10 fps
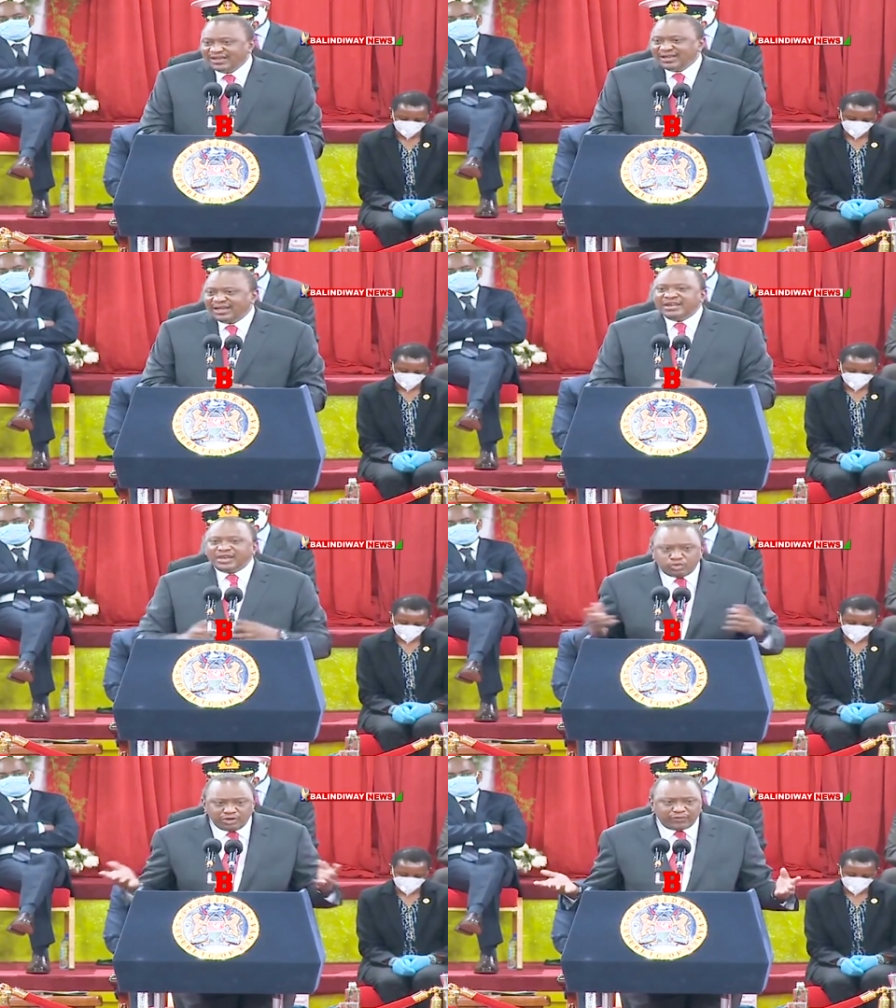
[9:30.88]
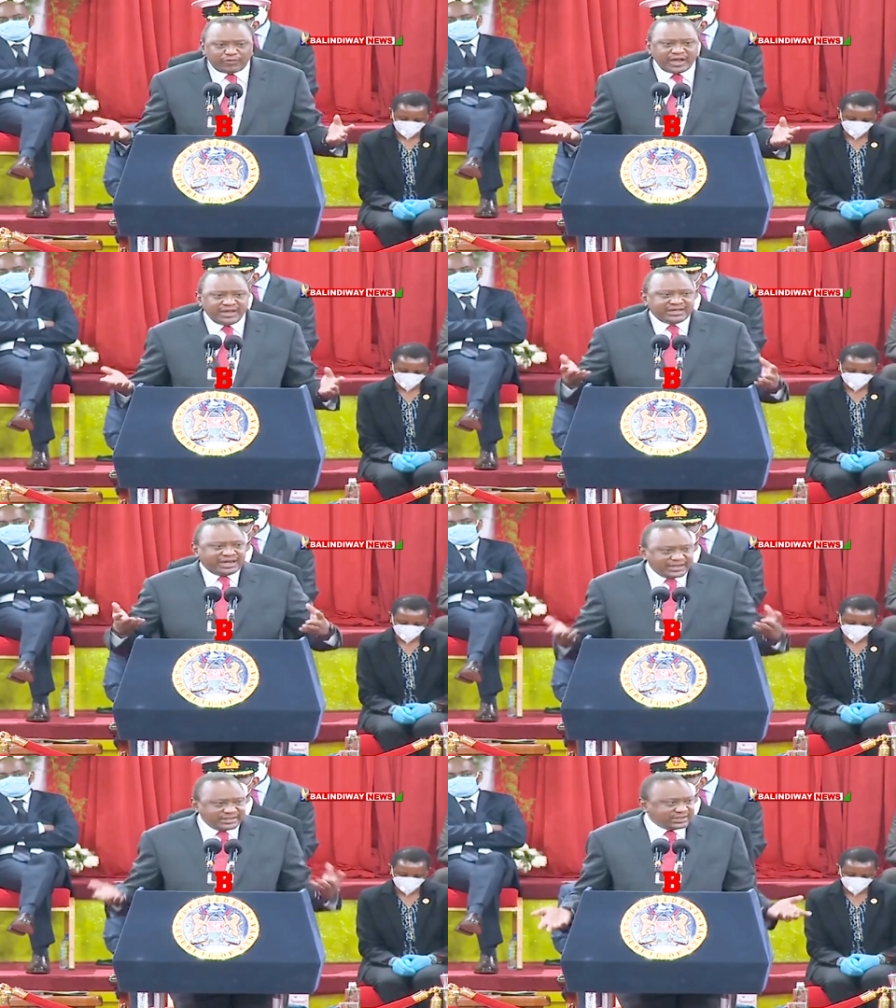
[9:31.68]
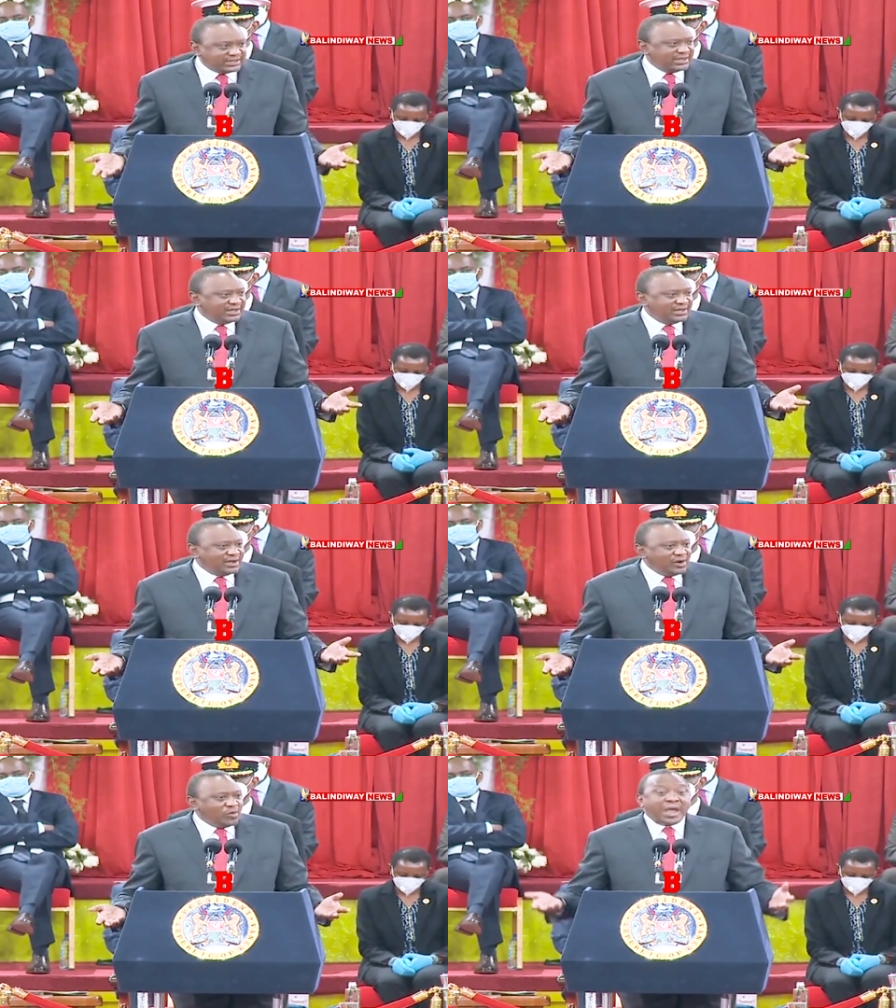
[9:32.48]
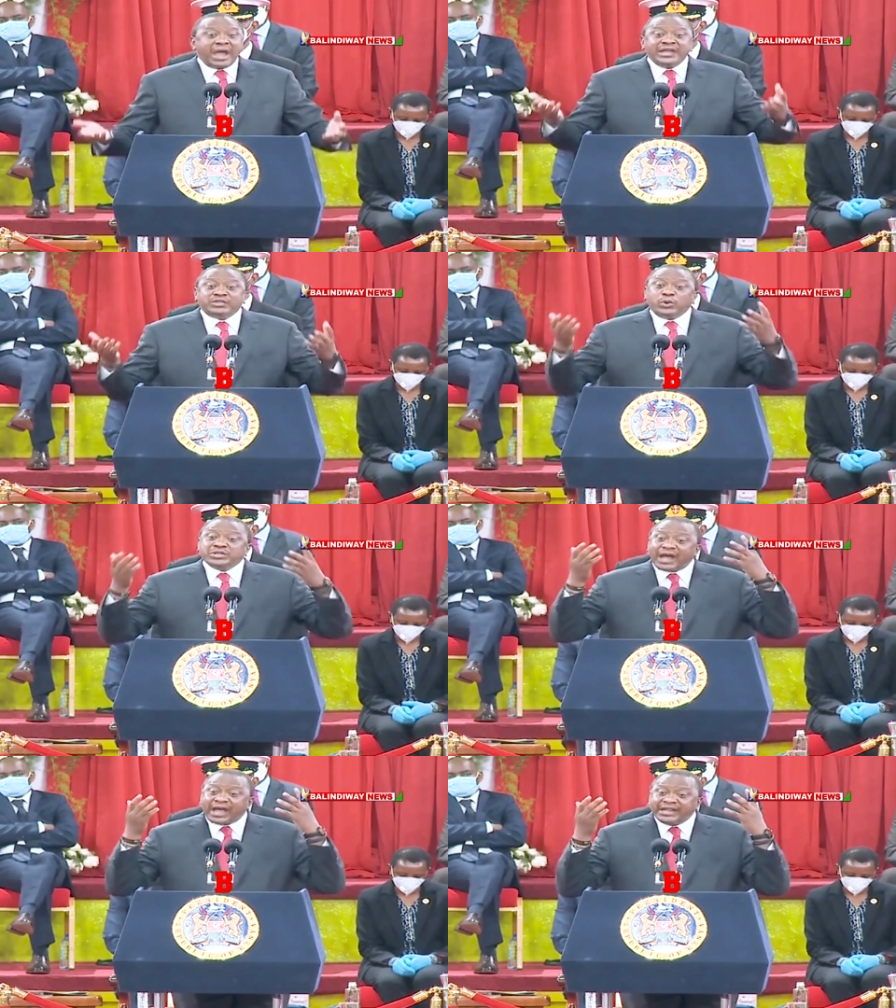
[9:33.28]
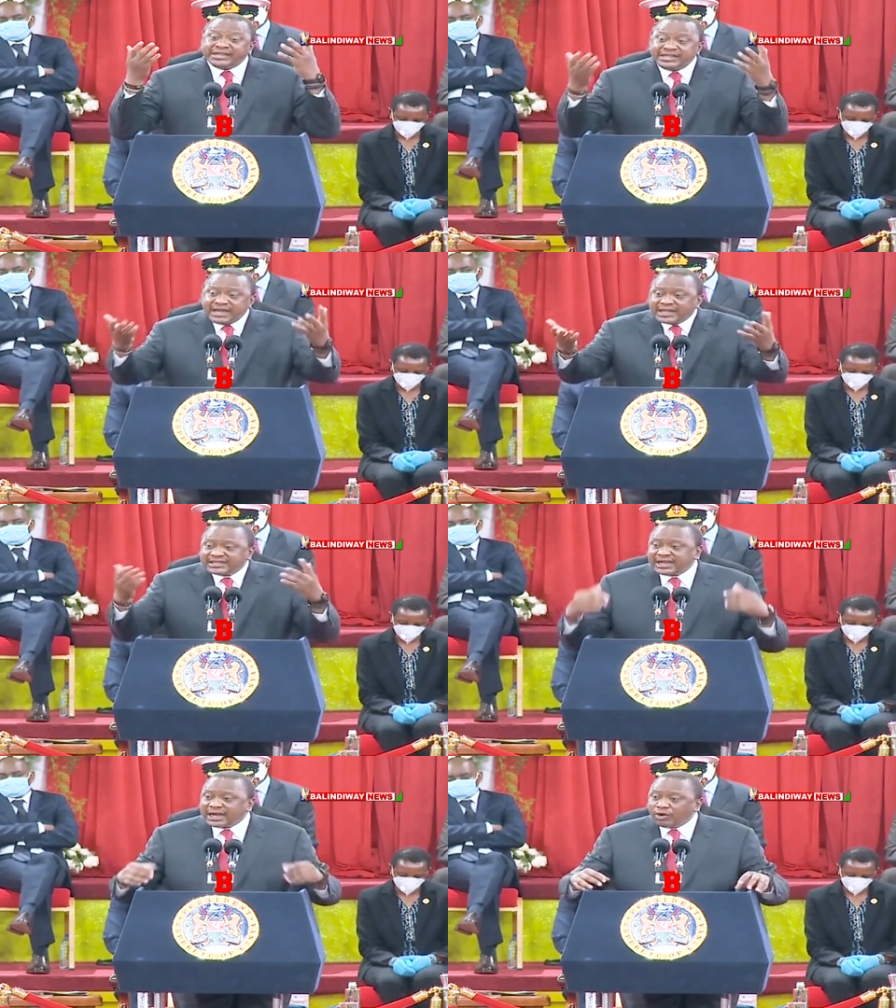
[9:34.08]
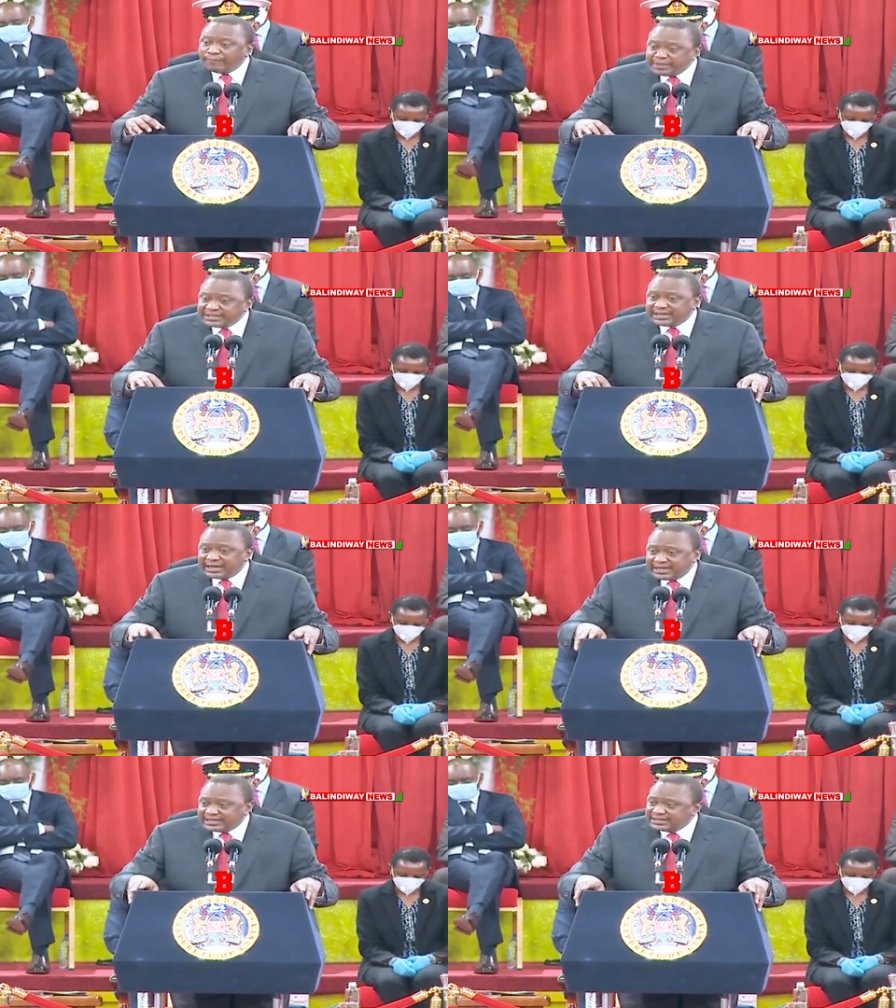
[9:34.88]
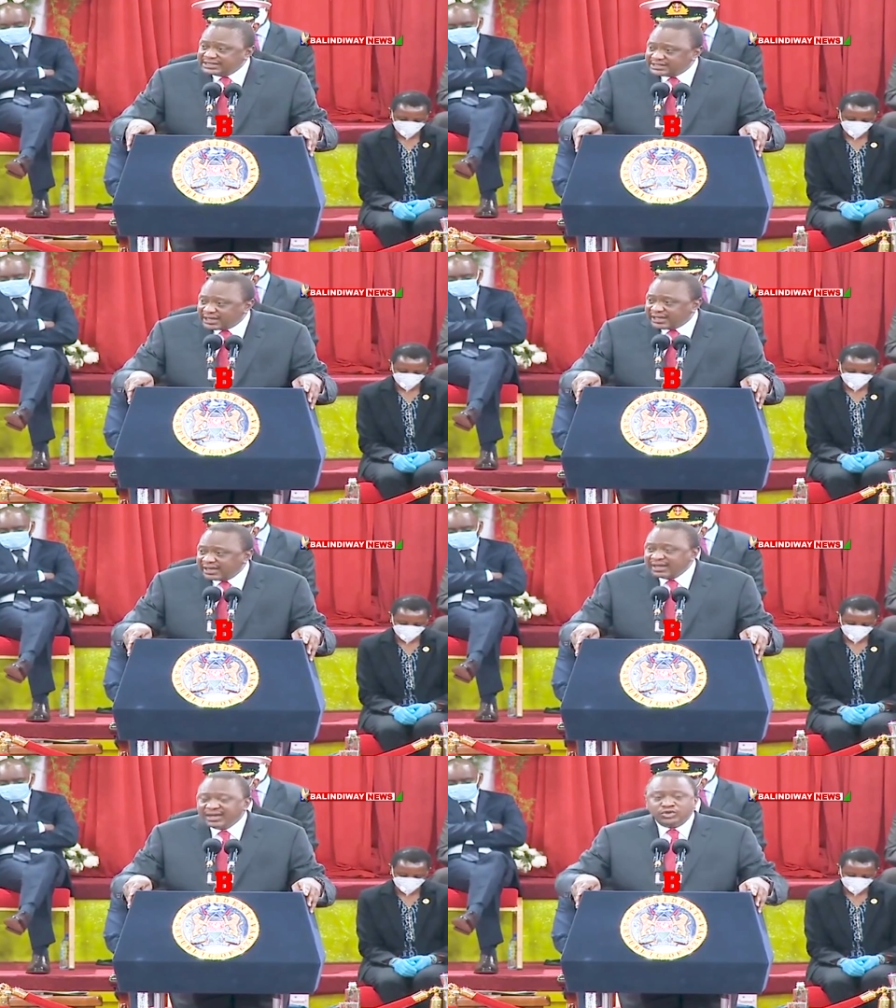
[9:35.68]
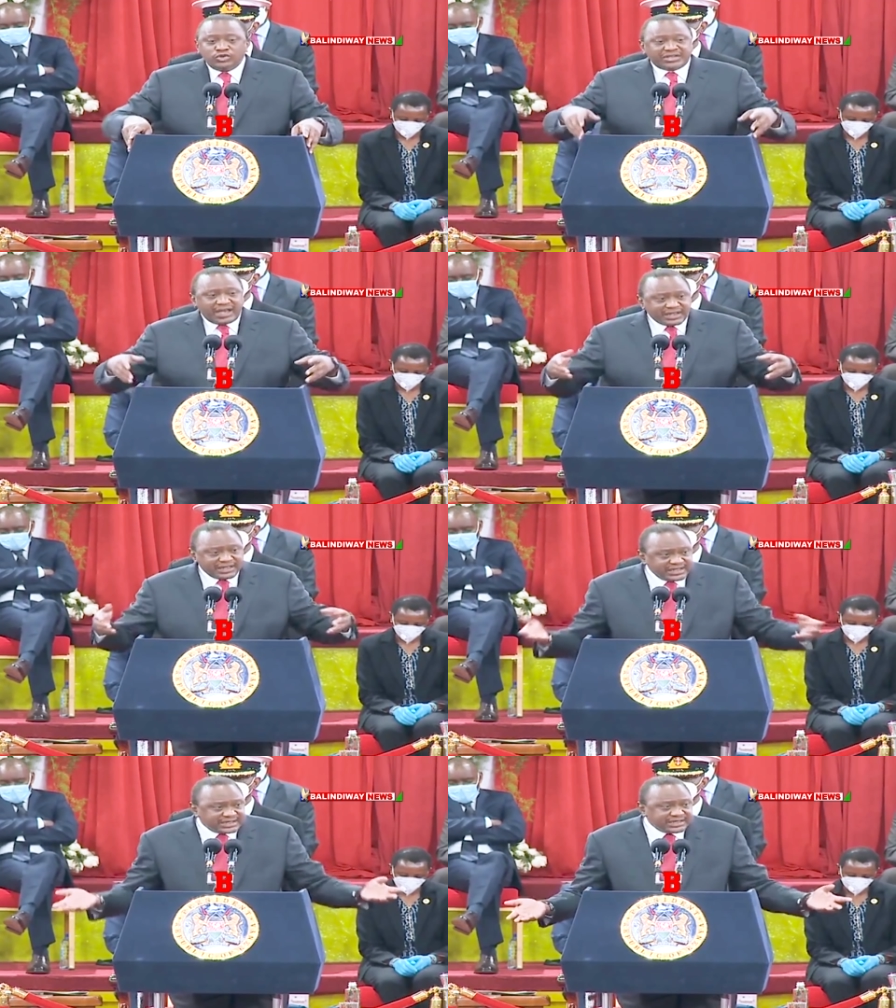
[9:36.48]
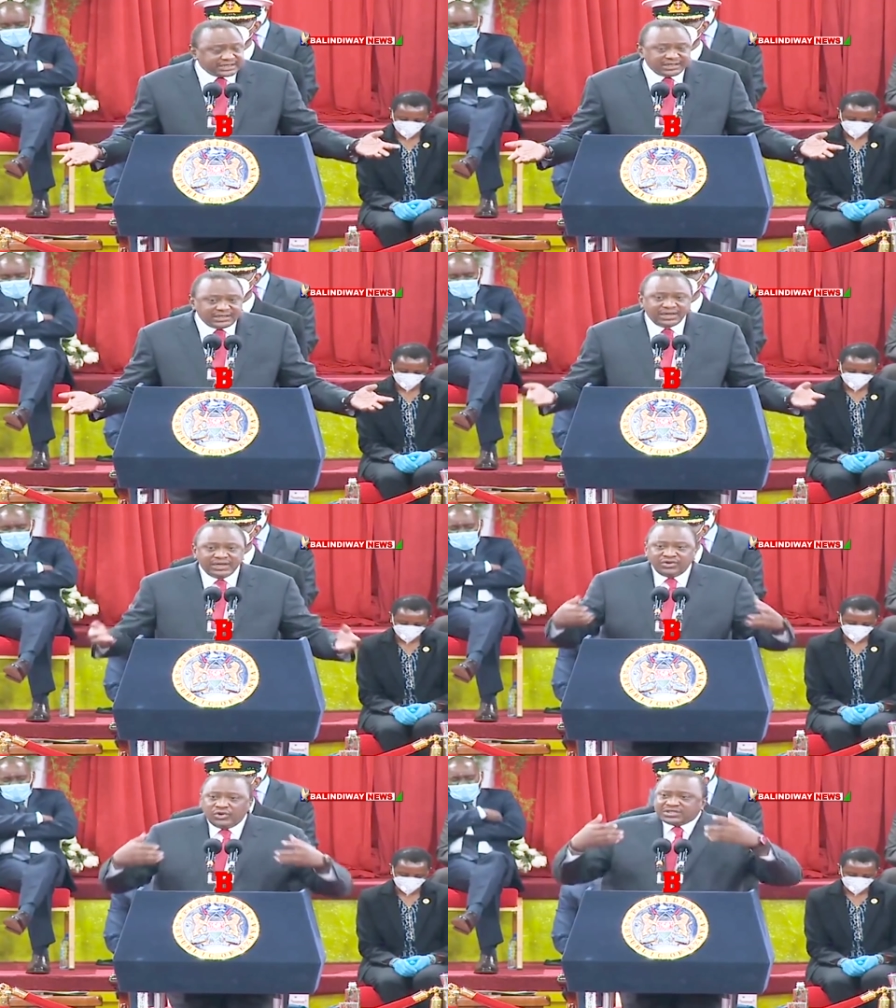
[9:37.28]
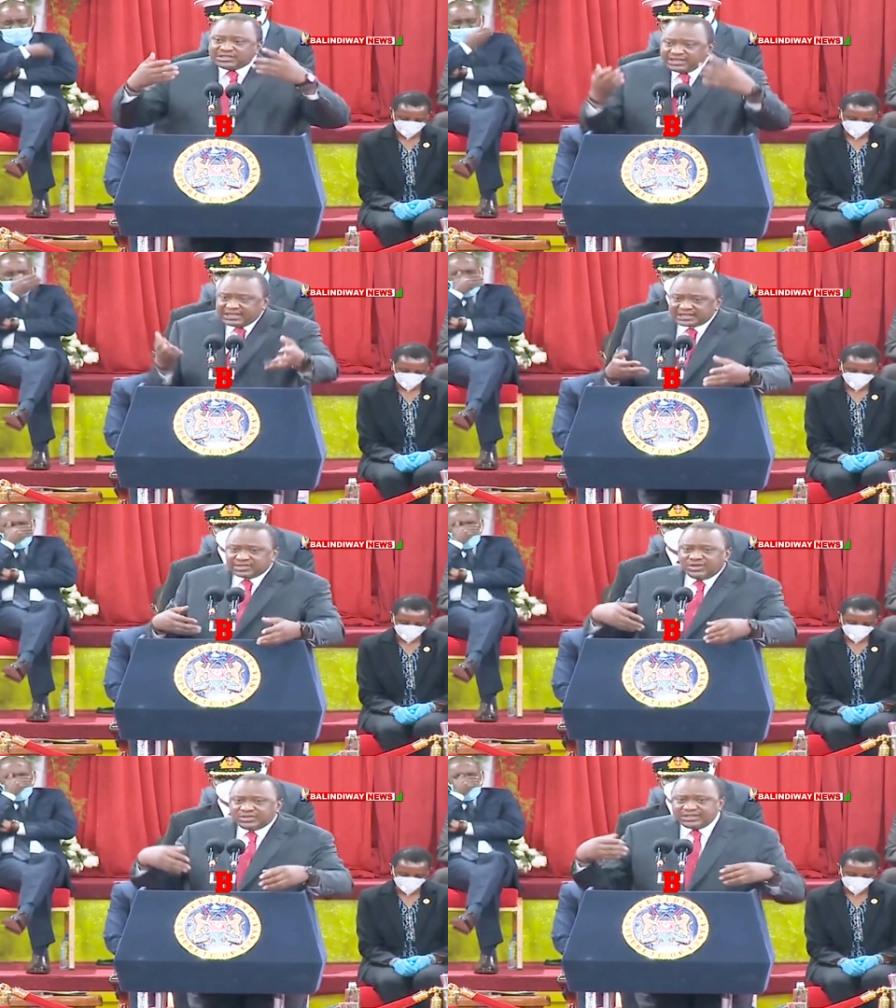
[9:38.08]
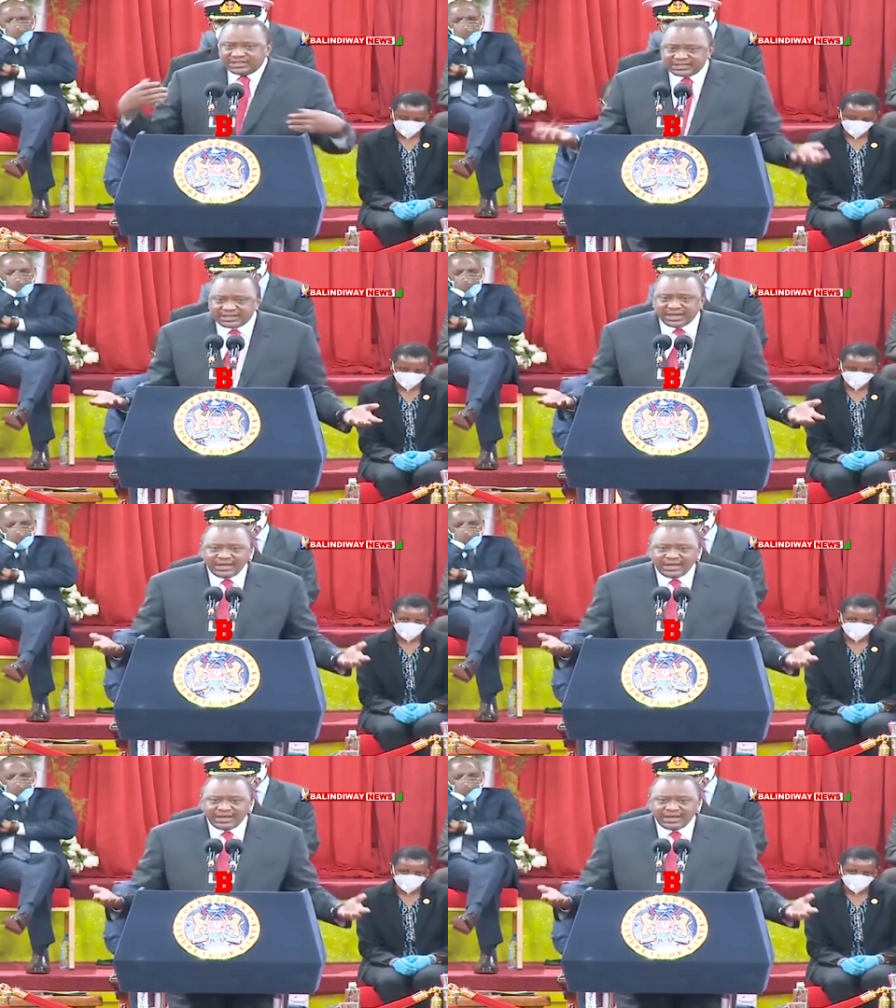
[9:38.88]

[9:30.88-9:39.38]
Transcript: in a unified country where it was ideas that are competing against each other, not ethnicity, not this, not this.